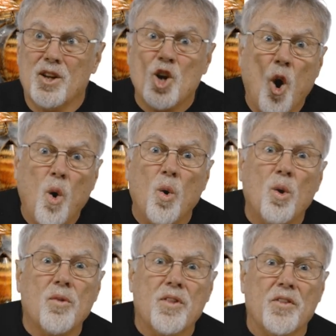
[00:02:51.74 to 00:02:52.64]

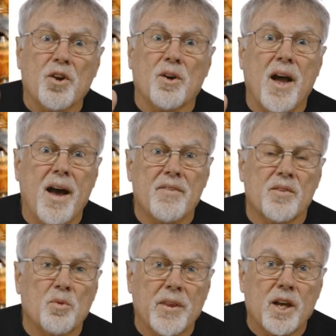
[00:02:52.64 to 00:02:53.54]
goal that they're
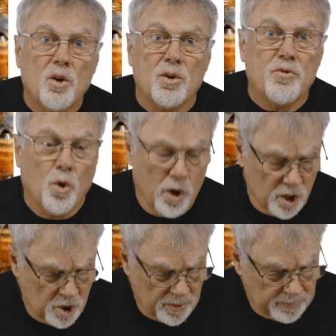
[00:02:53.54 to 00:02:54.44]
having when they go to
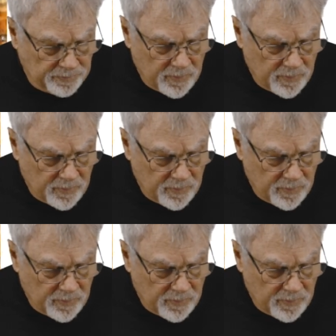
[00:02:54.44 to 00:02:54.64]
forage.